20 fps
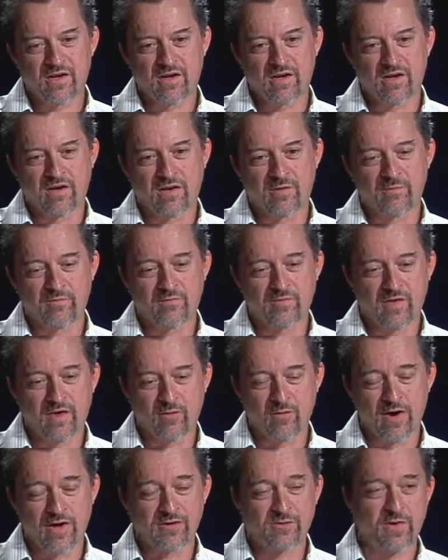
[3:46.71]
I
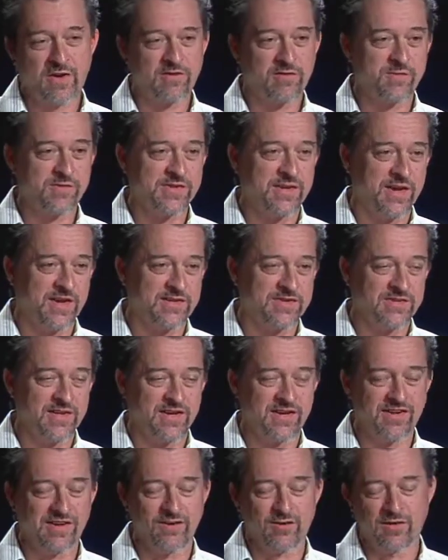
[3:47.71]
graduated from Sac
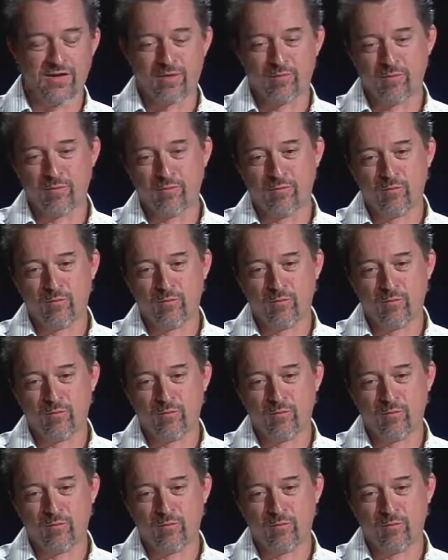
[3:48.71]
State here, and I